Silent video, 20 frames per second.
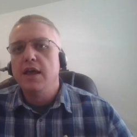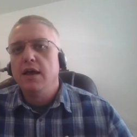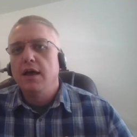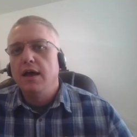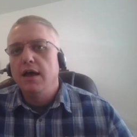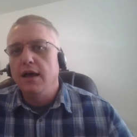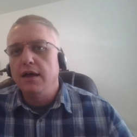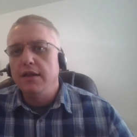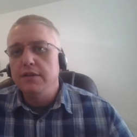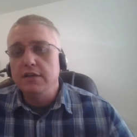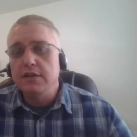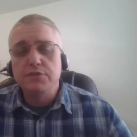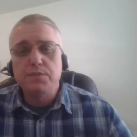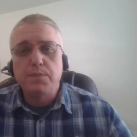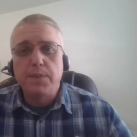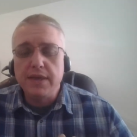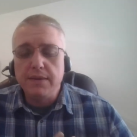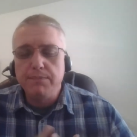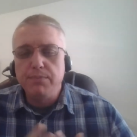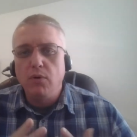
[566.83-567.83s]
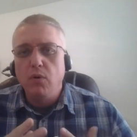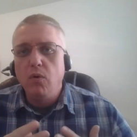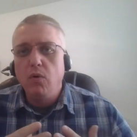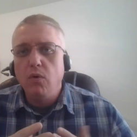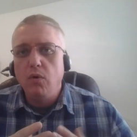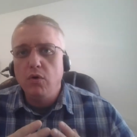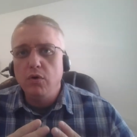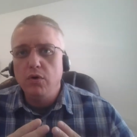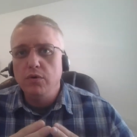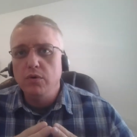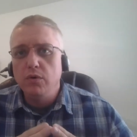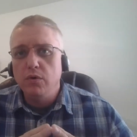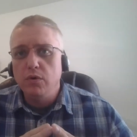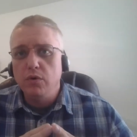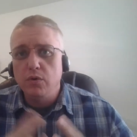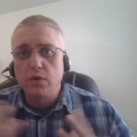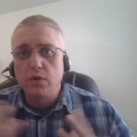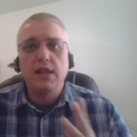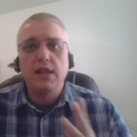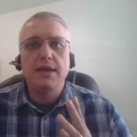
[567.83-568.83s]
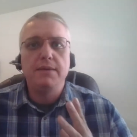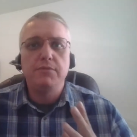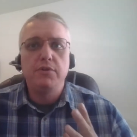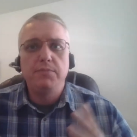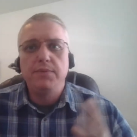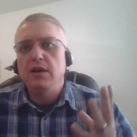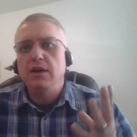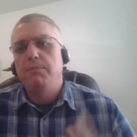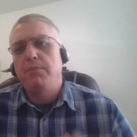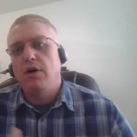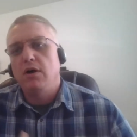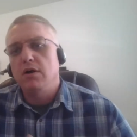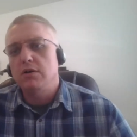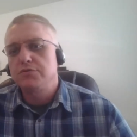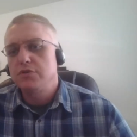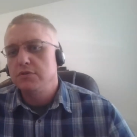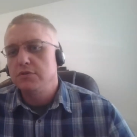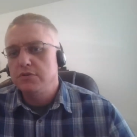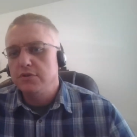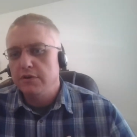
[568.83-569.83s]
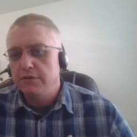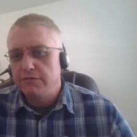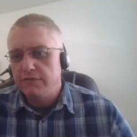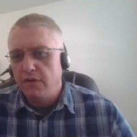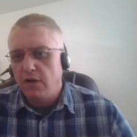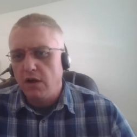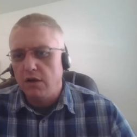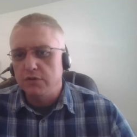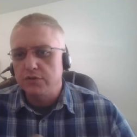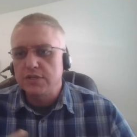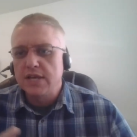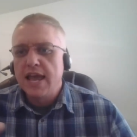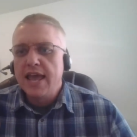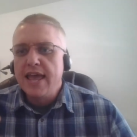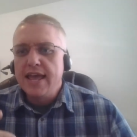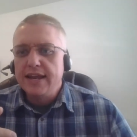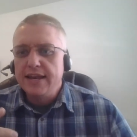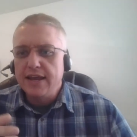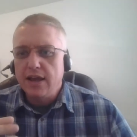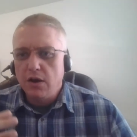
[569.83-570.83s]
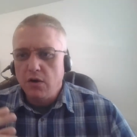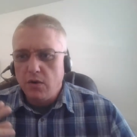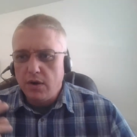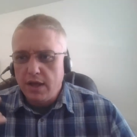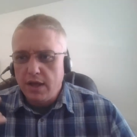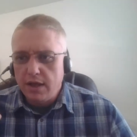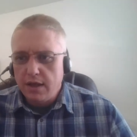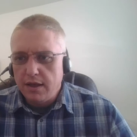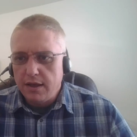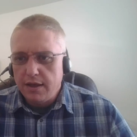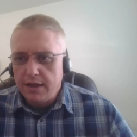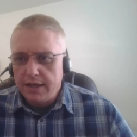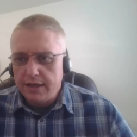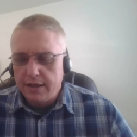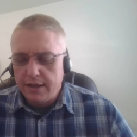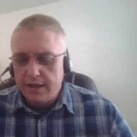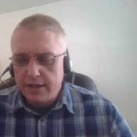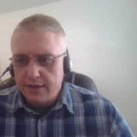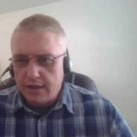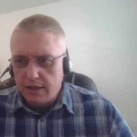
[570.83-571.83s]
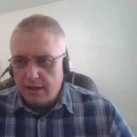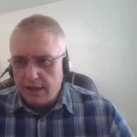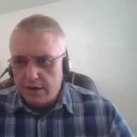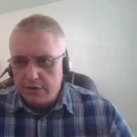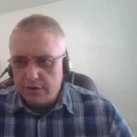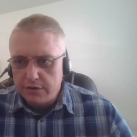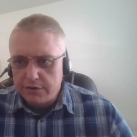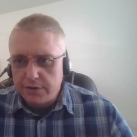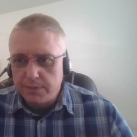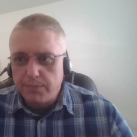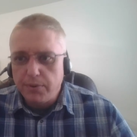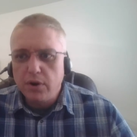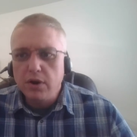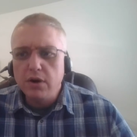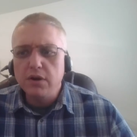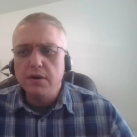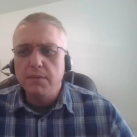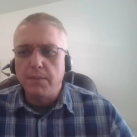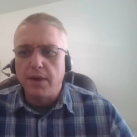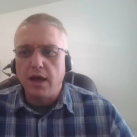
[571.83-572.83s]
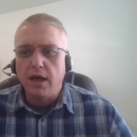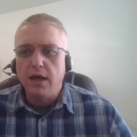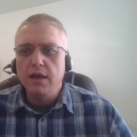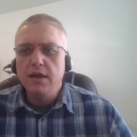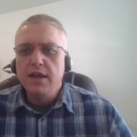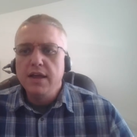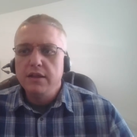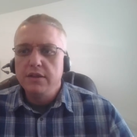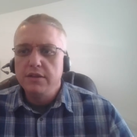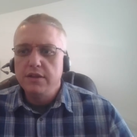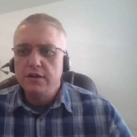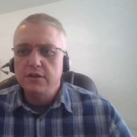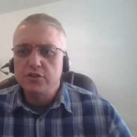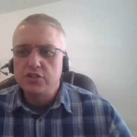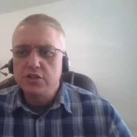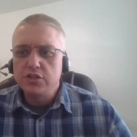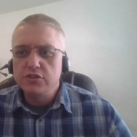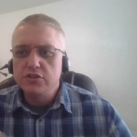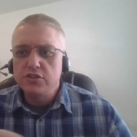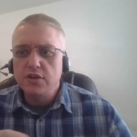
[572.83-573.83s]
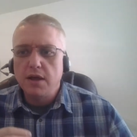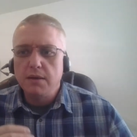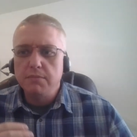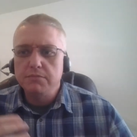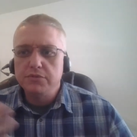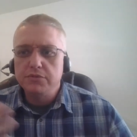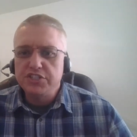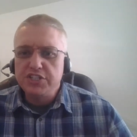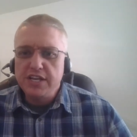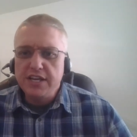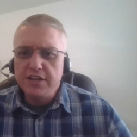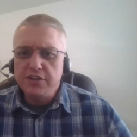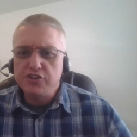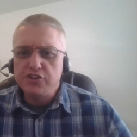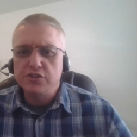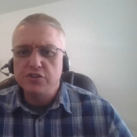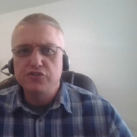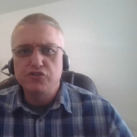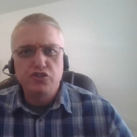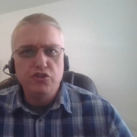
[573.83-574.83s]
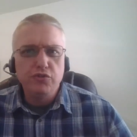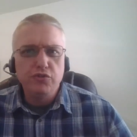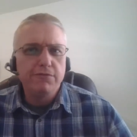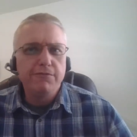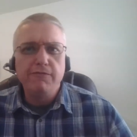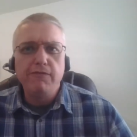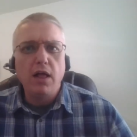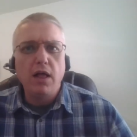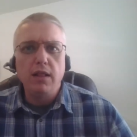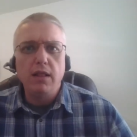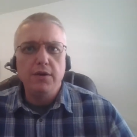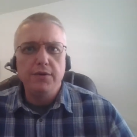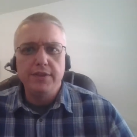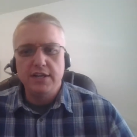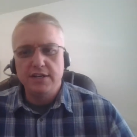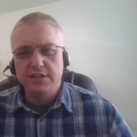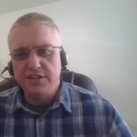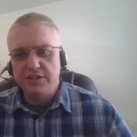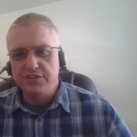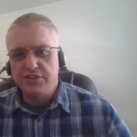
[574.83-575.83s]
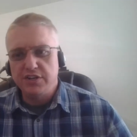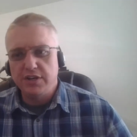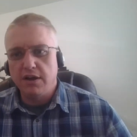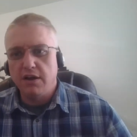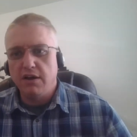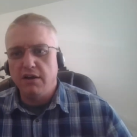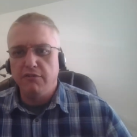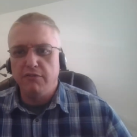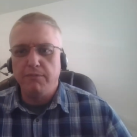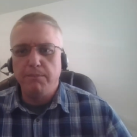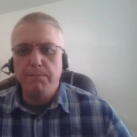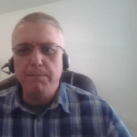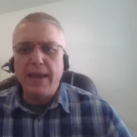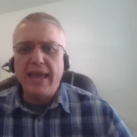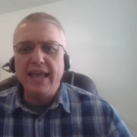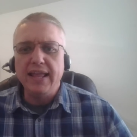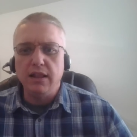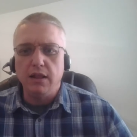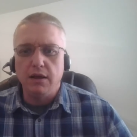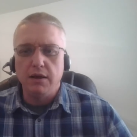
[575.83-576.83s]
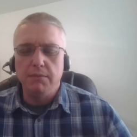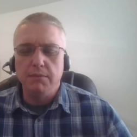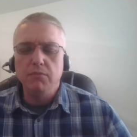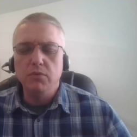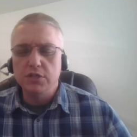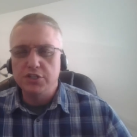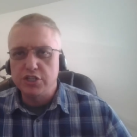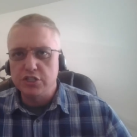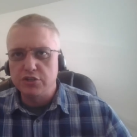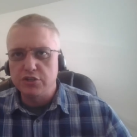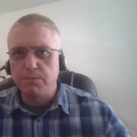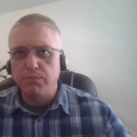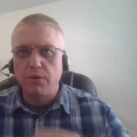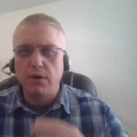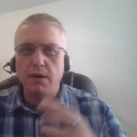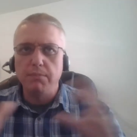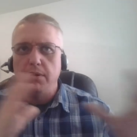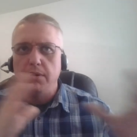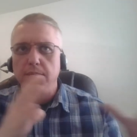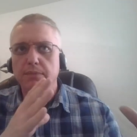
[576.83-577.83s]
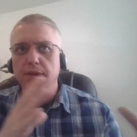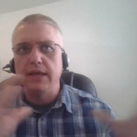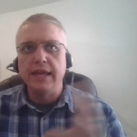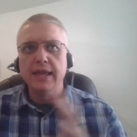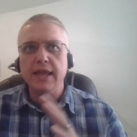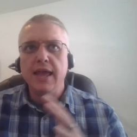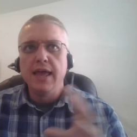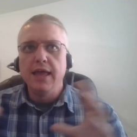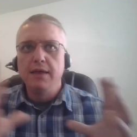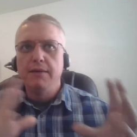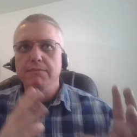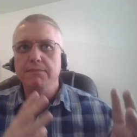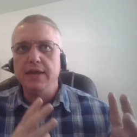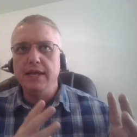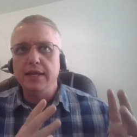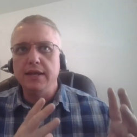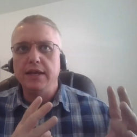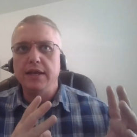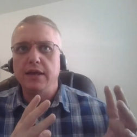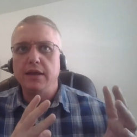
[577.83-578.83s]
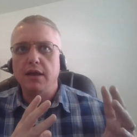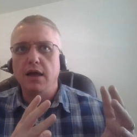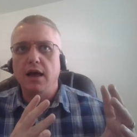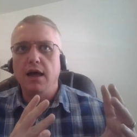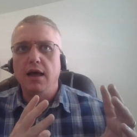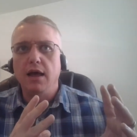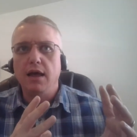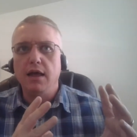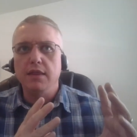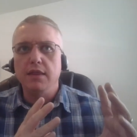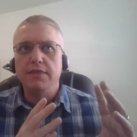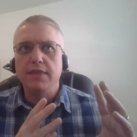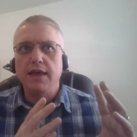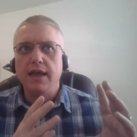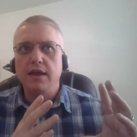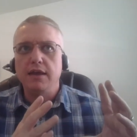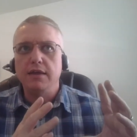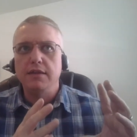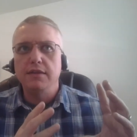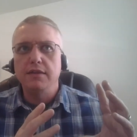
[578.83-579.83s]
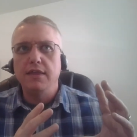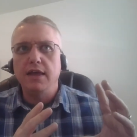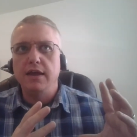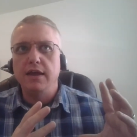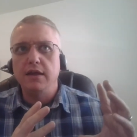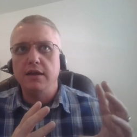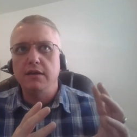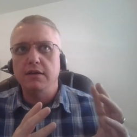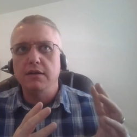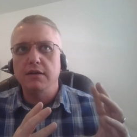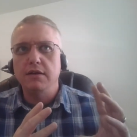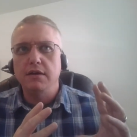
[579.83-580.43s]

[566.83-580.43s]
uh, these people who who claim to be apostles are false. Now, uh, in, in the letter to Pergama, there's some teachers who follow the teaching of Balaam, which is probably meaning uh, they they